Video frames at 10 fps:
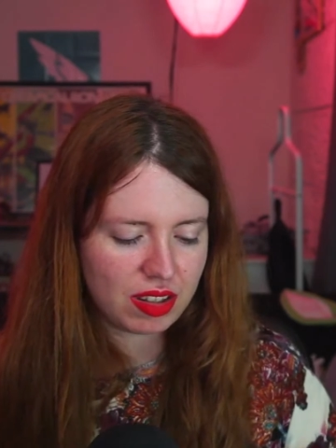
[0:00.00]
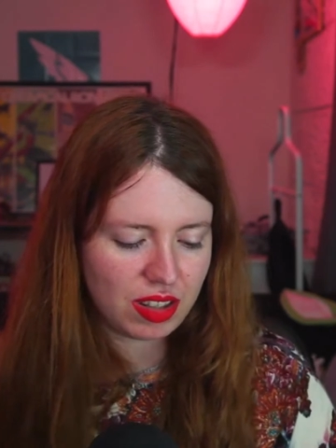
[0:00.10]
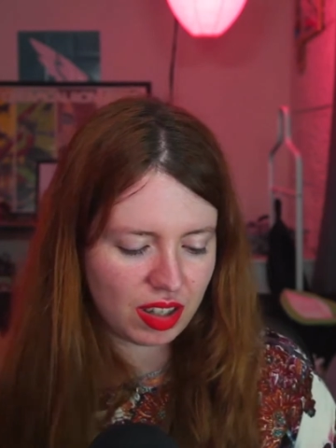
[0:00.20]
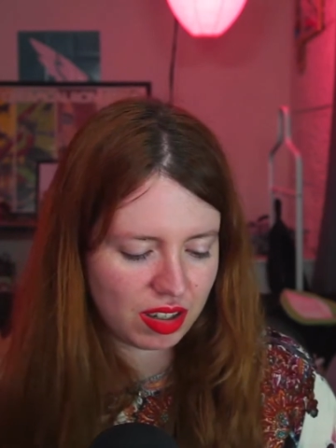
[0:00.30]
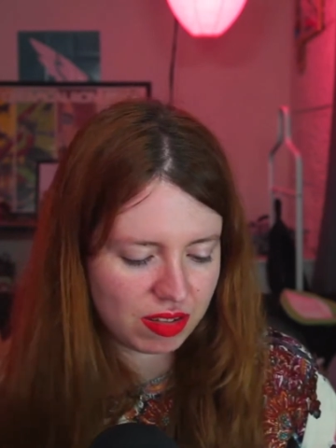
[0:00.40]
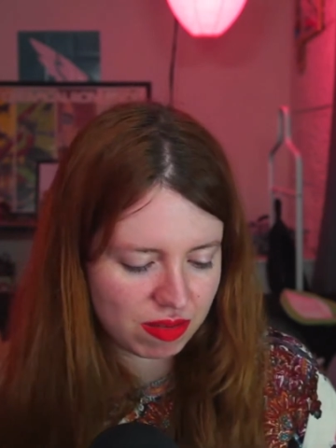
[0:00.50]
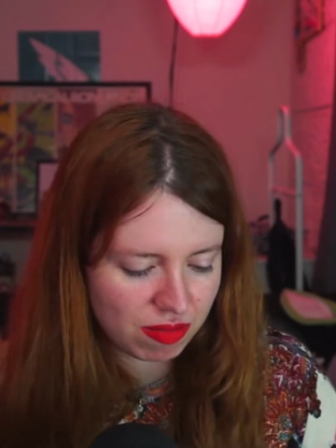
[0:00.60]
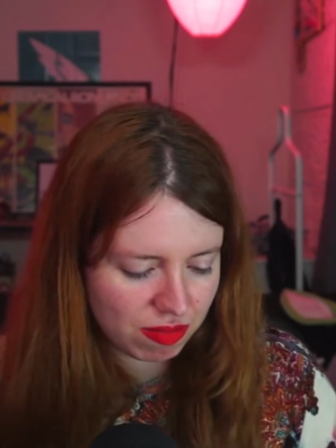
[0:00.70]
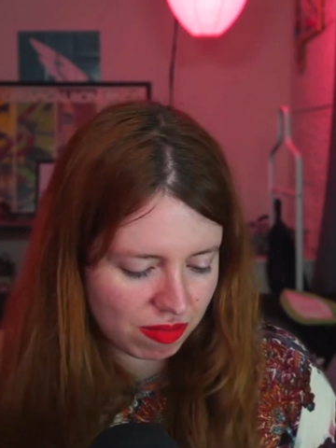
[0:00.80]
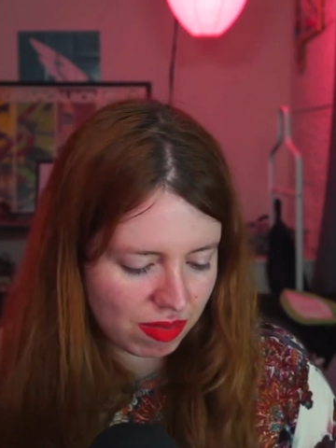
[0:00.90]
Yeah,
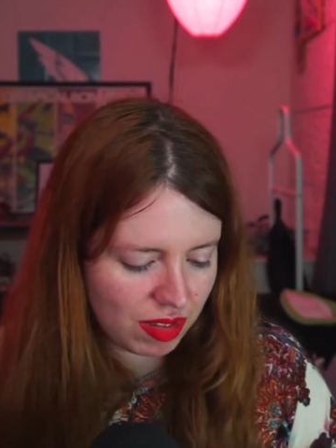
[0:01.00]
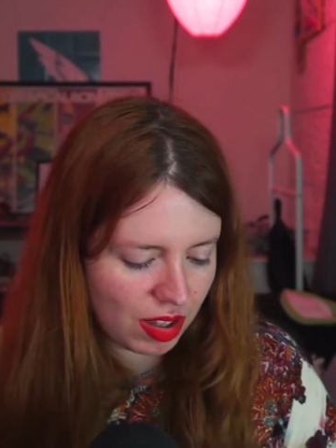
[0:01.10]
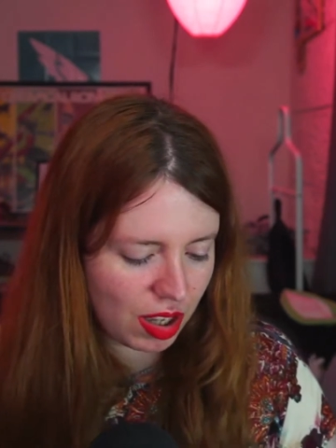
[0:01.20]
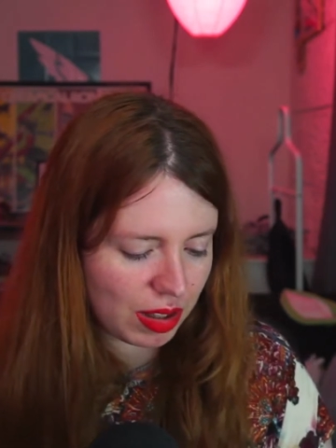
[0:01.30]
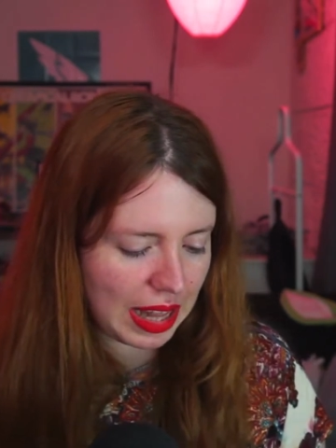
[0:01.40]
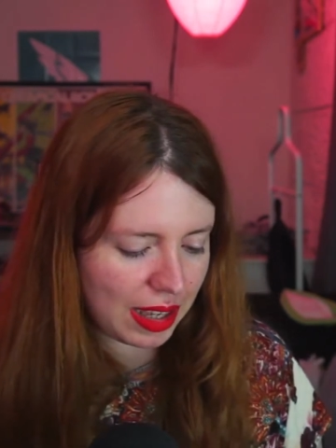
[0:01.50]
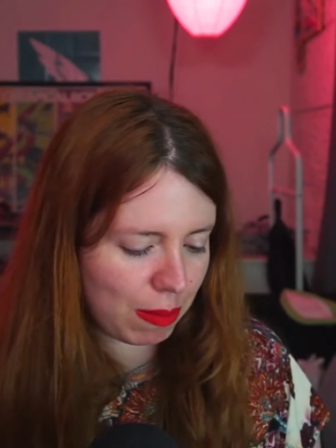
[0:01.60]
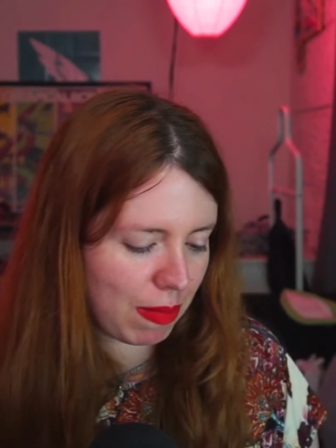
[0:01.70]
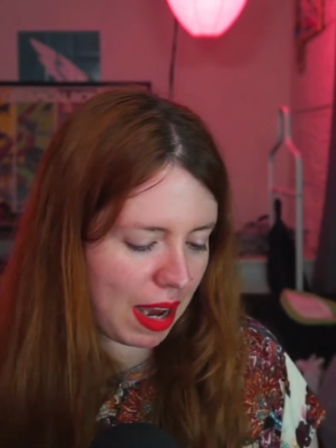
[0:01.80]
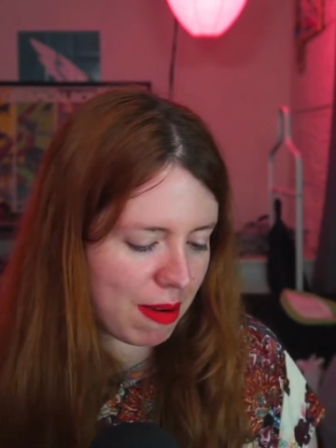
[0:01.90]
not like
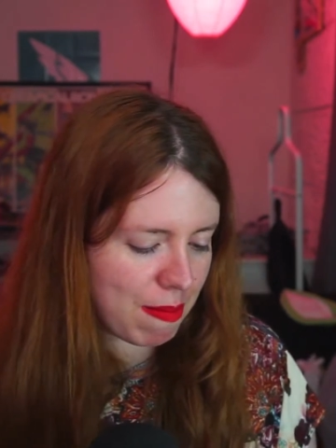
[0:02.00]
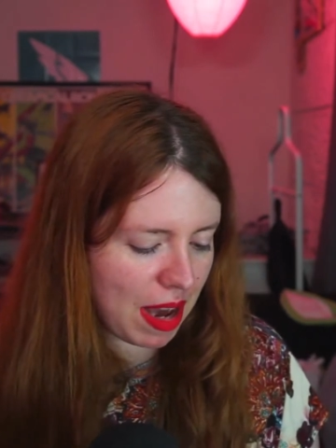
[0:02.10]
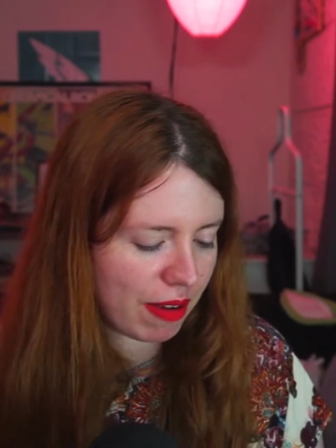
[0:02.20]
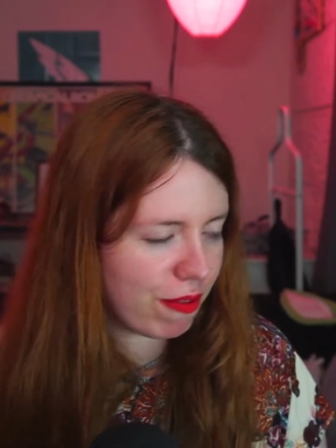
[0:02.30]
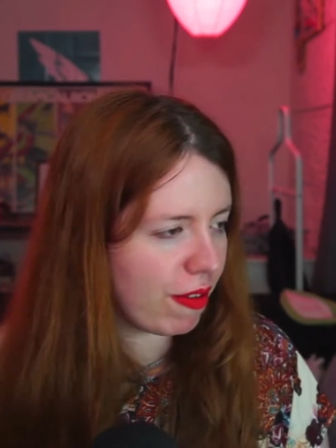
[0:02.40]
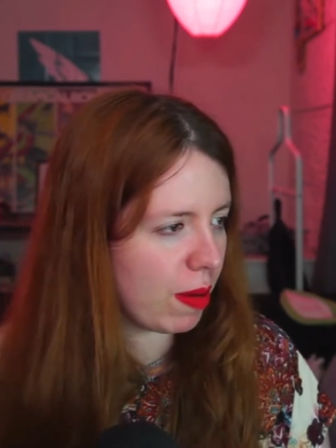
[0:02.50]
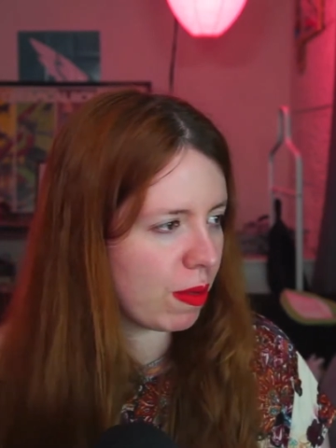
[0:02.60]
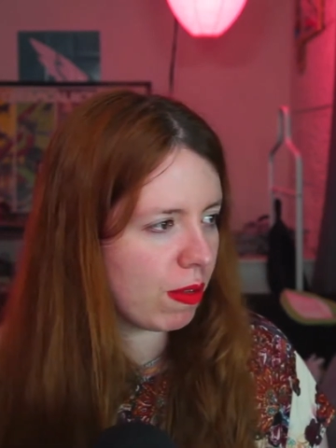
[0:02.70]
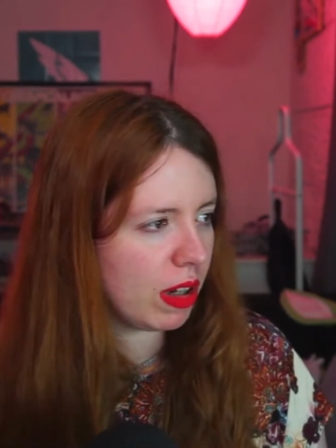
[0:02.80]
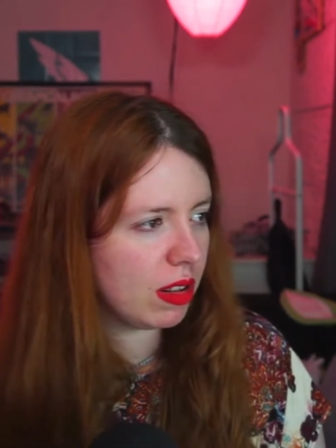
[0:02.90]
my
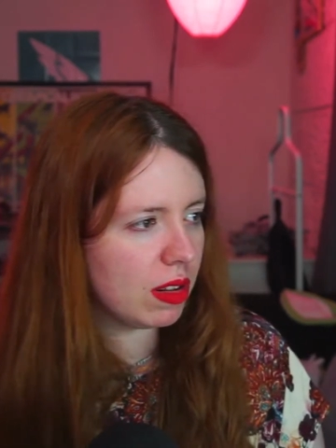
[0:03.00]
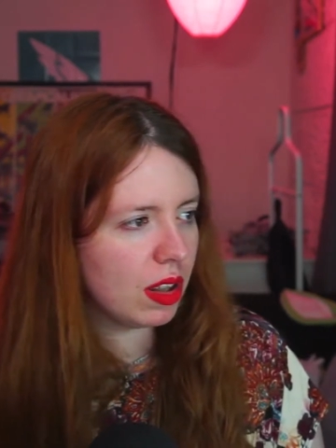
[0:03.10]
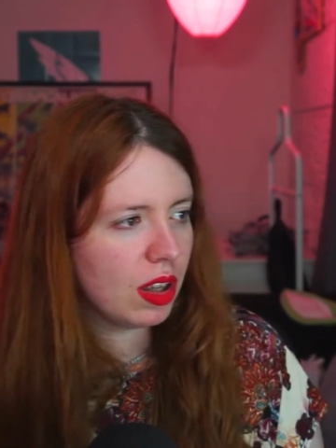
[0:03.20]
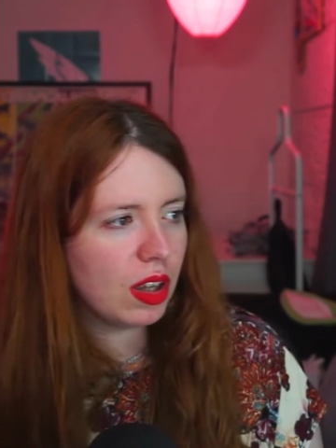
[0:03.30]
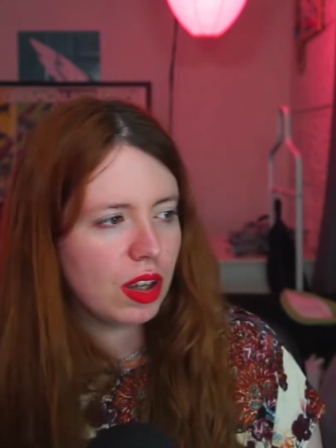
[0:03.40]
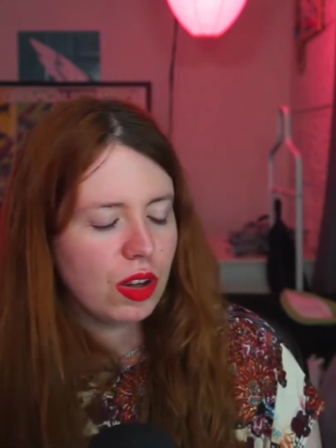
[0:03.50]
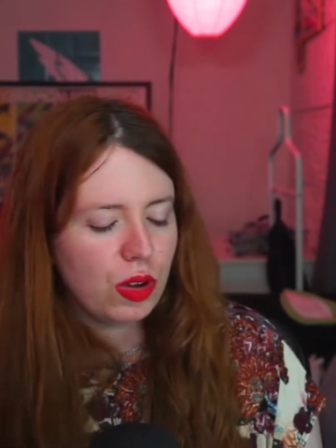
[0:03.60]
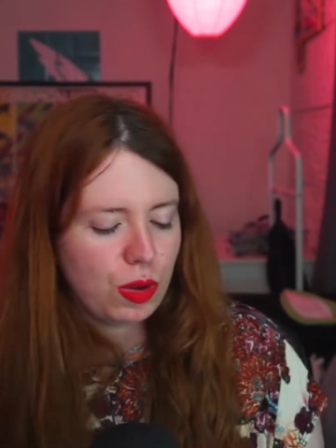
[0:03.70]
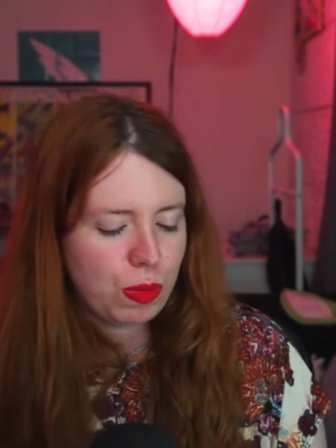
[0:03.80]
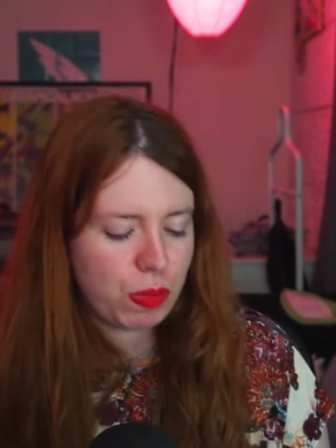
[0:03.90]
favorite,
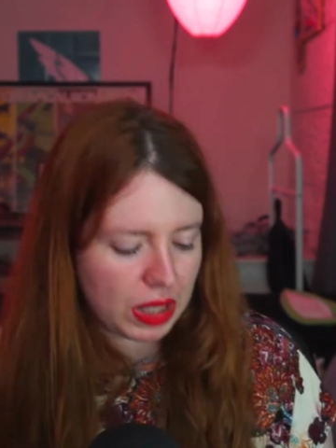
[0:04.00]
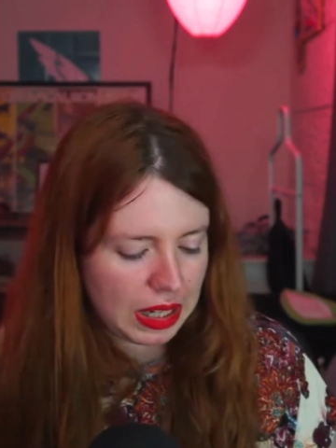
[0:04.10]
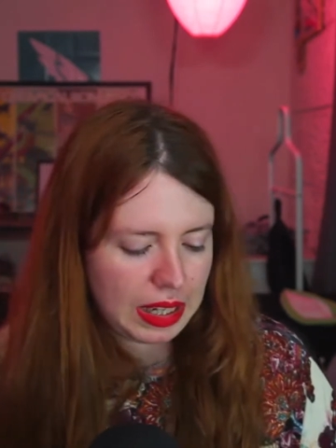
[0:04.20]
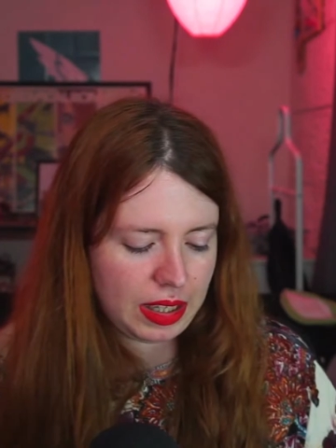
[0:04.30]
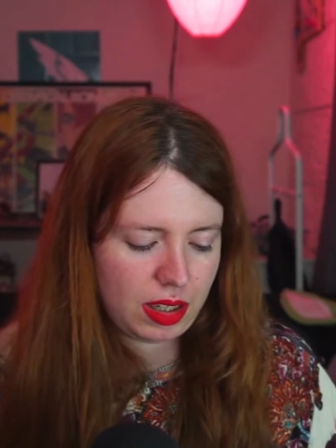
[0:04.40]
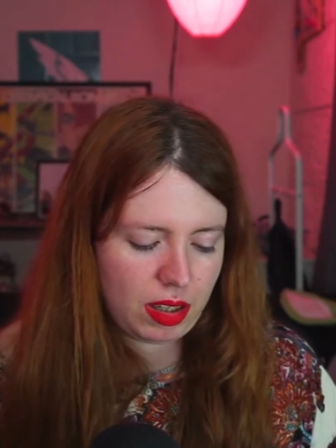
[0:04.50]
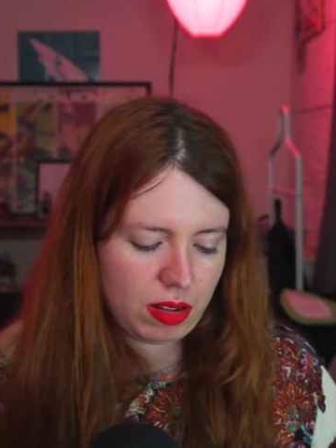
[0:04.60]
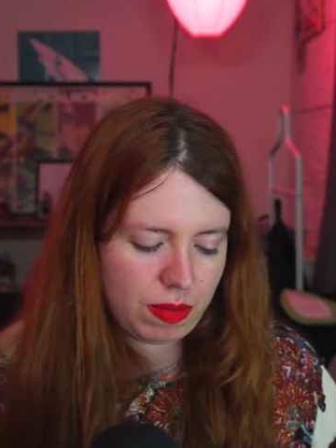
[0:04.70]
but I like it.